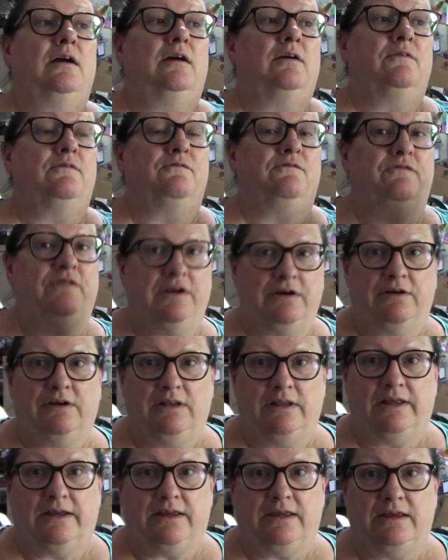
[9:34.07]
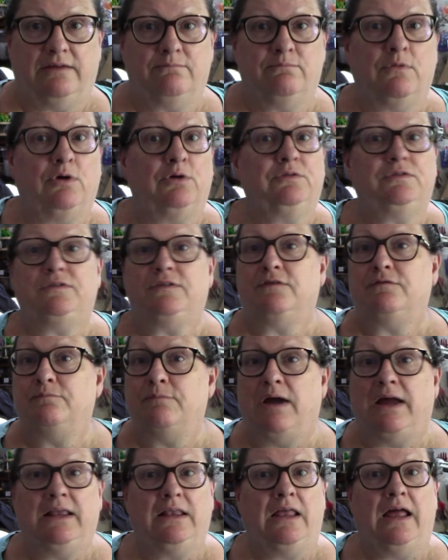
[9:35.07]
Very lucky. Most of
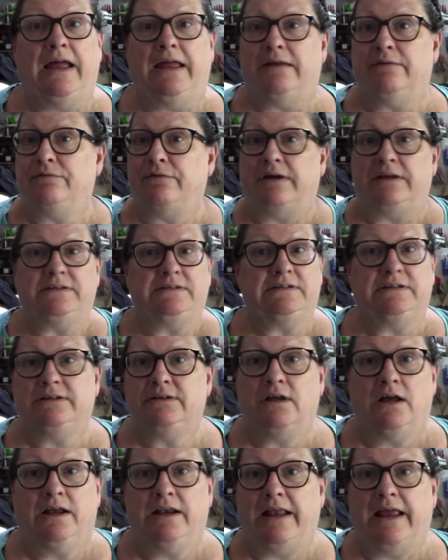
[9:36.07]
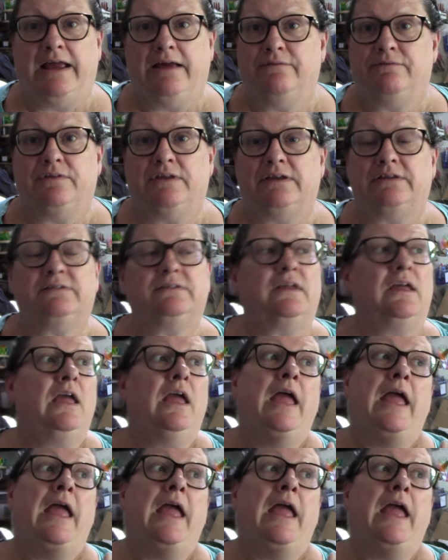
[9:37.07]
my life I did not have this,